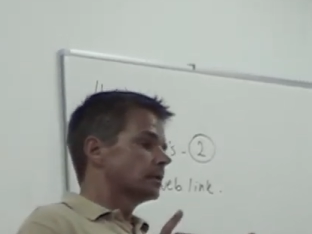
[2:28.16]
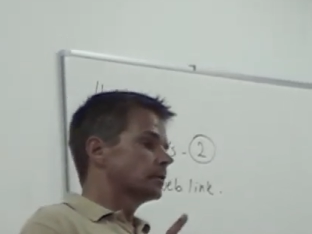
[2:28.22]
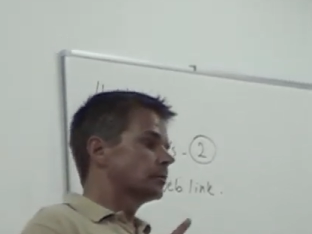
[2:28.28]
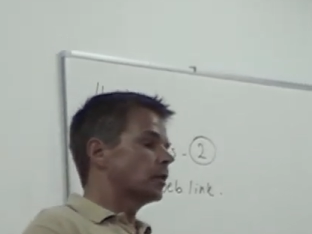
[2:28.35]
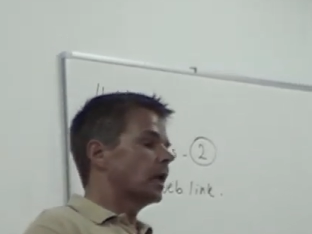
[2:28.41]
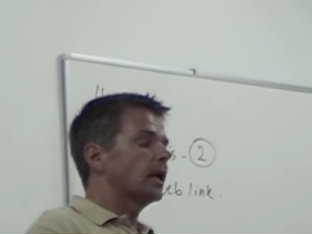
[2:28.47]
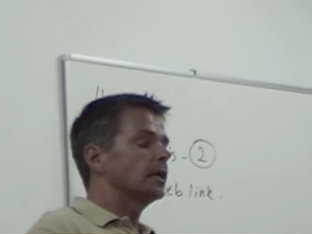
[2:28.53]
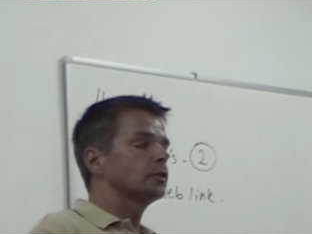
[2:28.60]

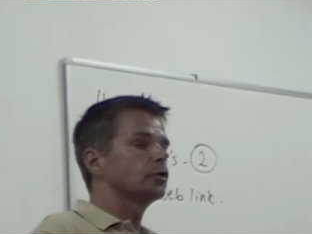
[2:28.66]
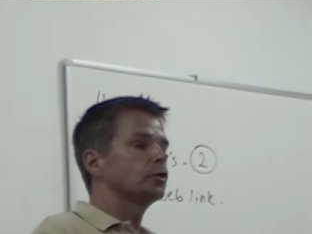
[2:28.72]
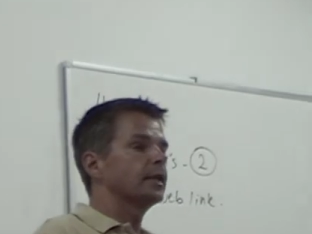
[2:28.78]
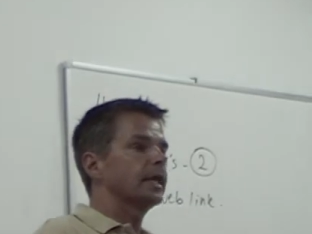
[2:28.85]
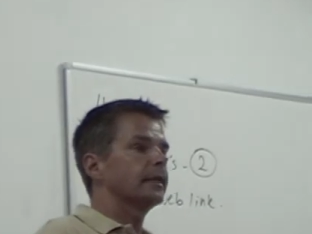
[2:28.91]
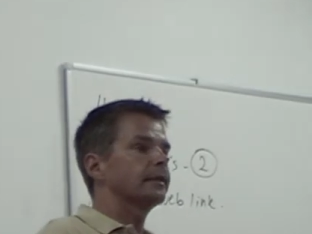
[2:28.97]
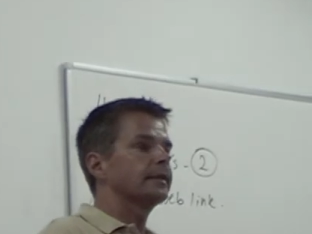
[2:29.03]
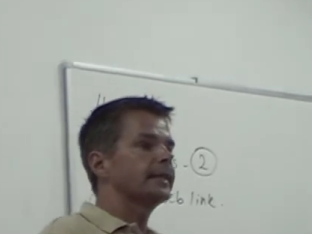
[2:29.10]
trying
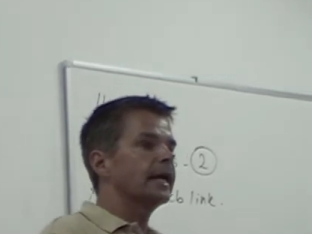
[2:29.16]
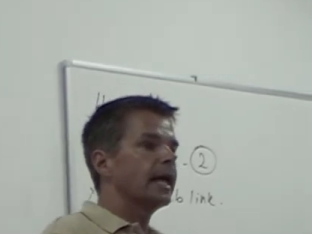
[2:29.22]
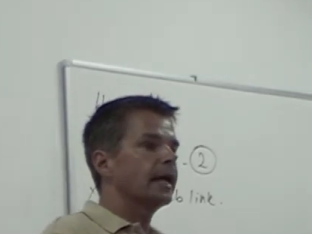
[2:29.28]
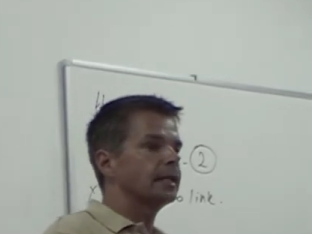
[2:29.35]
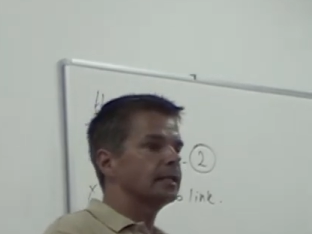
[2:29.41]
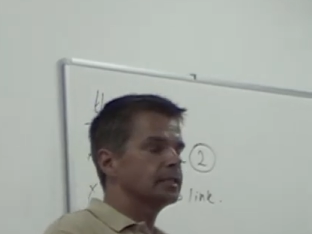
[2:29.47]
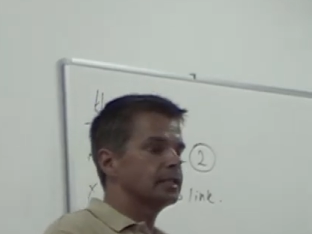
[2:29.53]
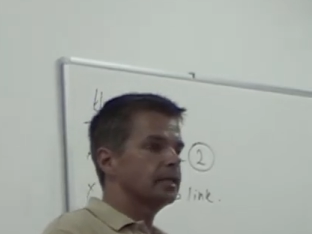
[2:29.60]
to get
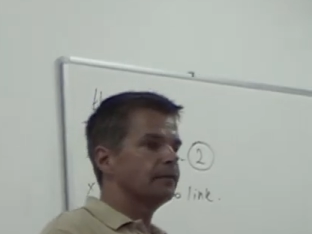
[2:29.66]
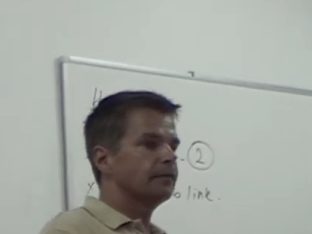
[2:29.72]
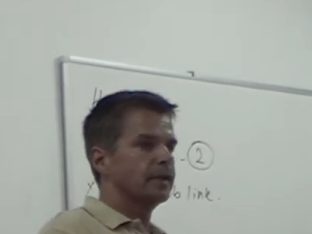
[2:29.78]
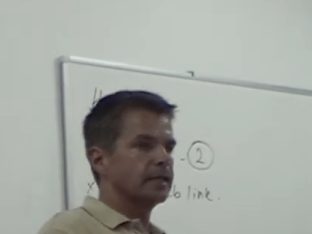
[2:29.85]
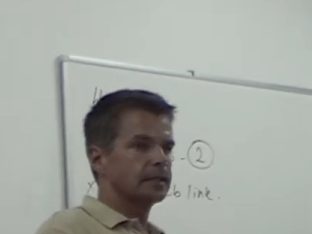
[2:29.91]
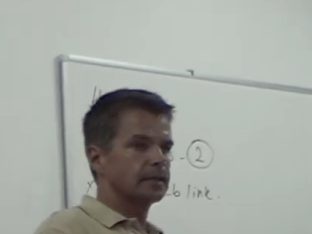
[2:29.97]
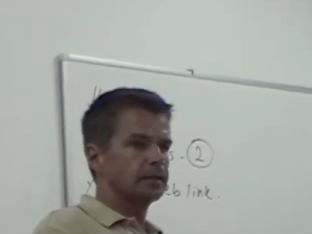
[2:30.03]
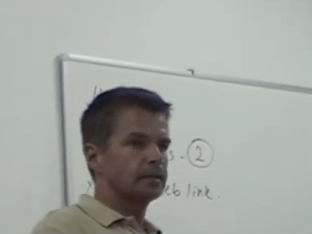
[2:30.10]
Danish
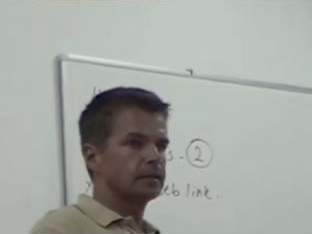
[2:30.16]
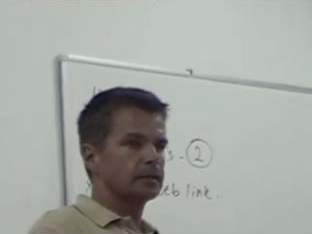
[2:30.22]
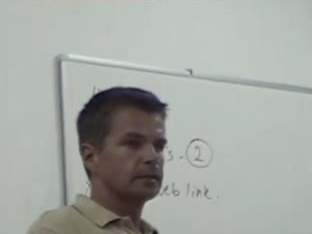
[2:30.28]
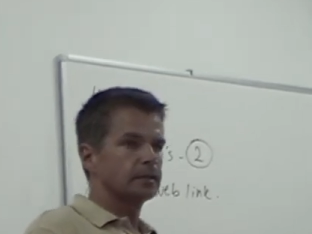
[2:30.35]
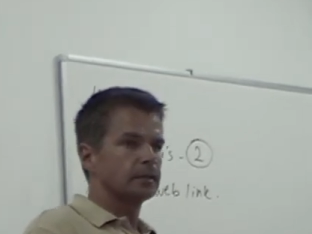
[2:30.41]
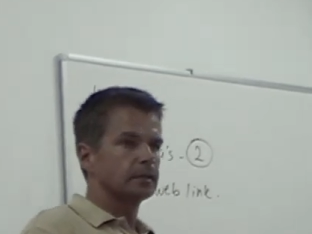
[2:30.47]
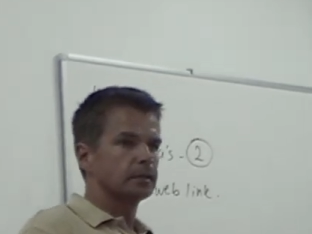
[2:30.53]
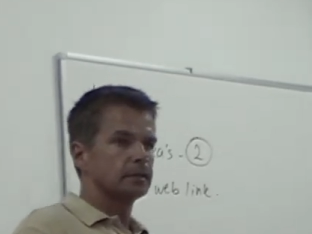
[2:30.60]

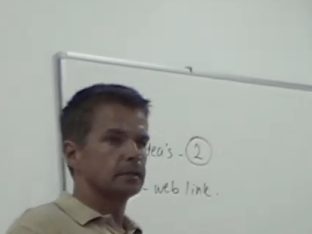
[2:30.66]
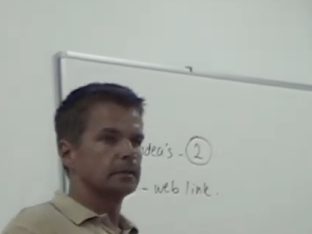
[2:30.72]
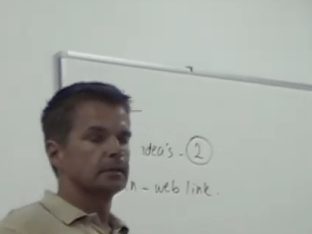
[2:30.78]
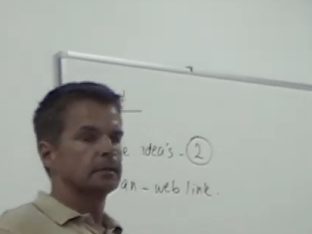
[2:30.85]
investors